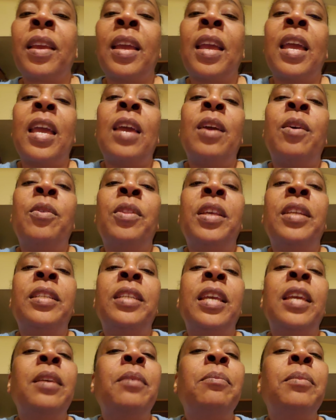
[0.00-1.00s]
And the
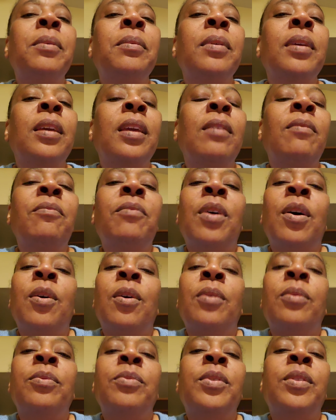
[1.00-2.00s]
team
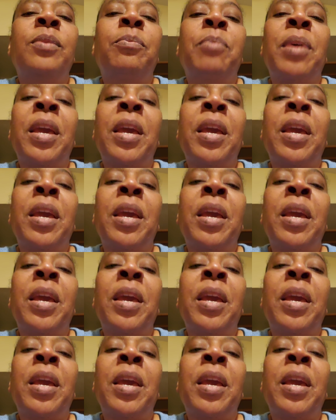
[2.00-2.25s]
involves